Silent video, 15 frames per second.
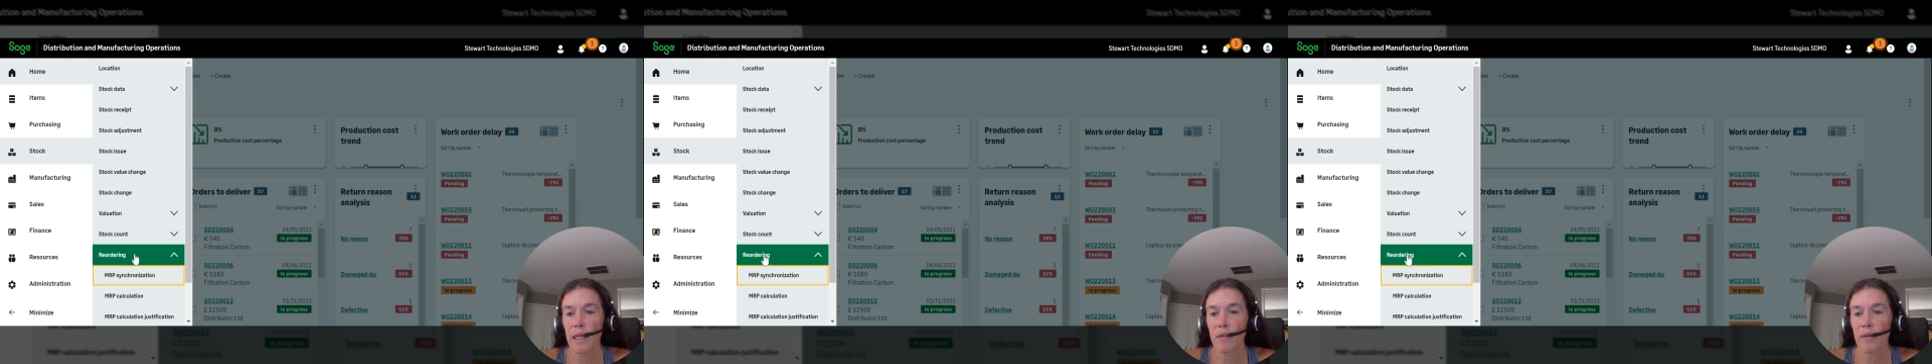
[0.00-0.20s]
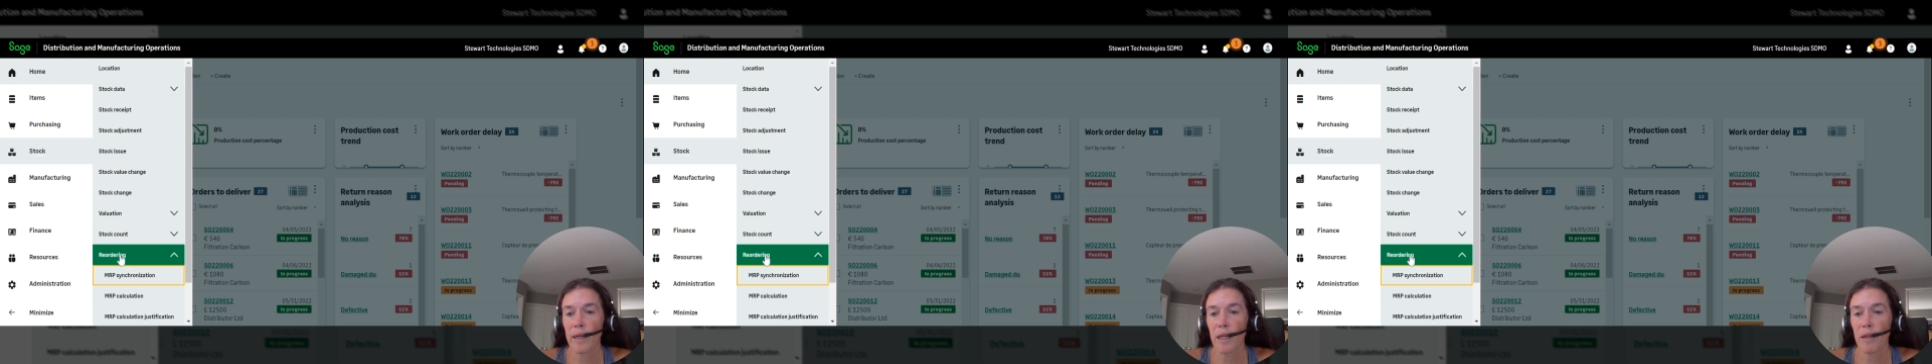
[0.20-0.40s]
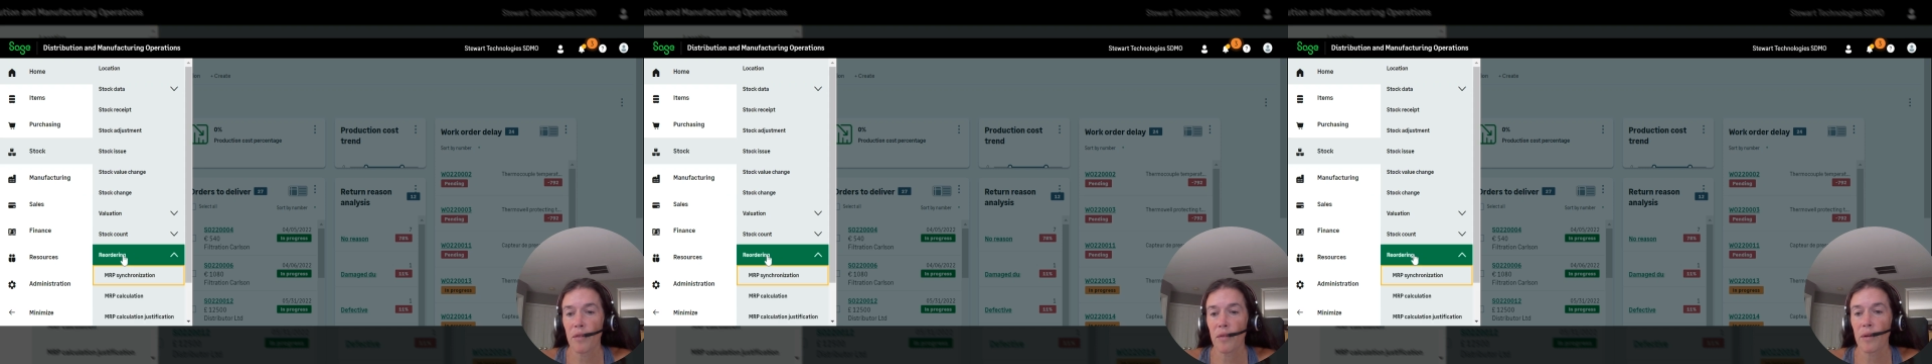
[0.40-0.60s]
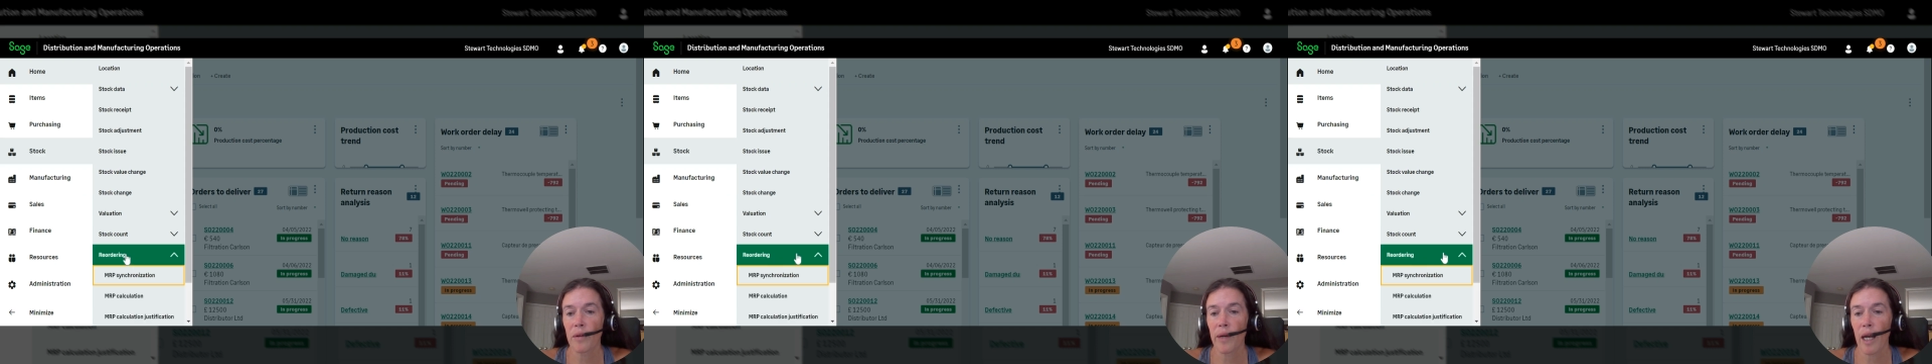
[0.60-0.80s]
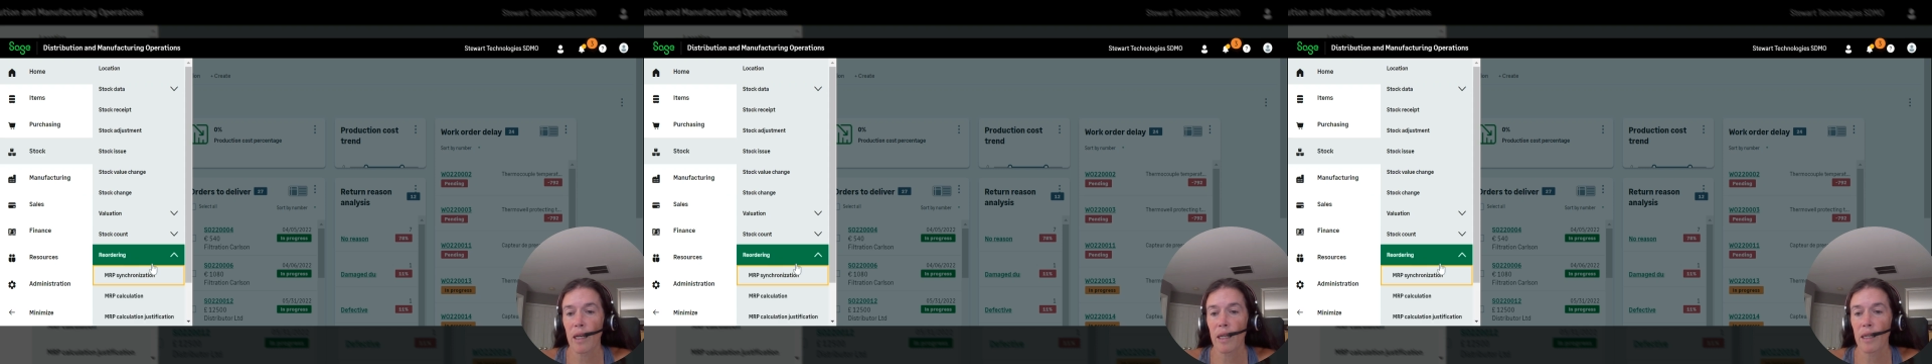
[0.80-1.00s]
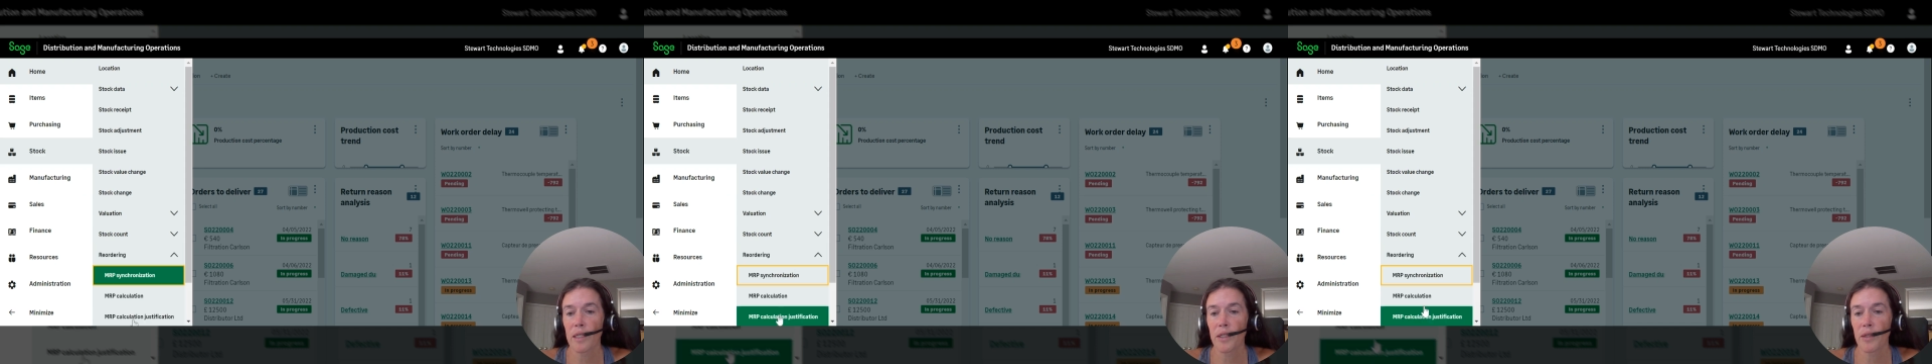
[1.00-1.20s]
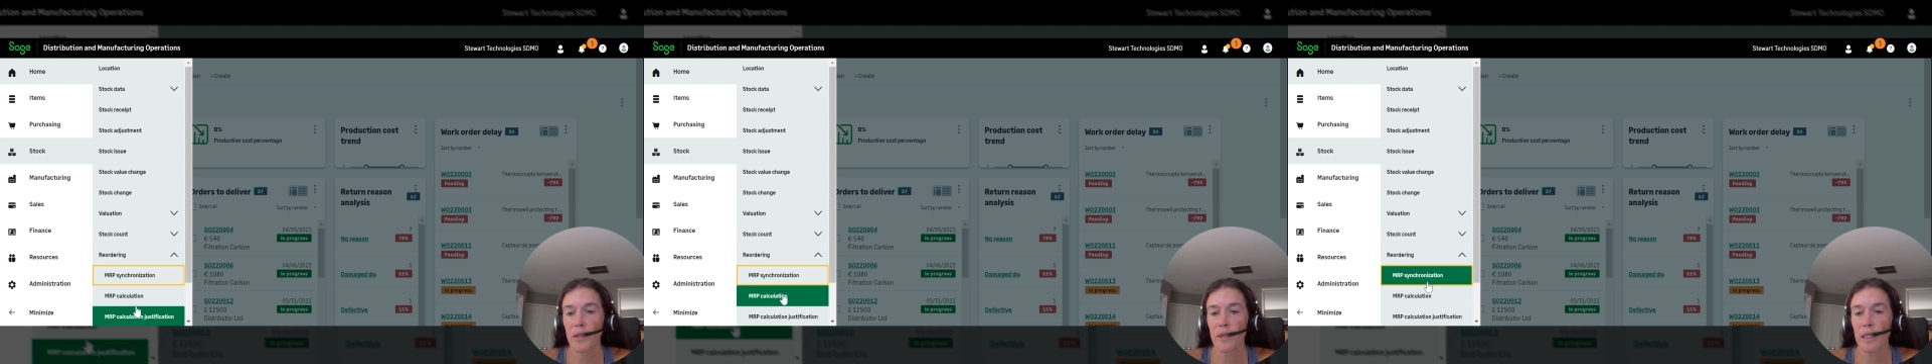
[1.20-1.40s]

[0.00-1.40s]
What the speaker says: I ran through how to do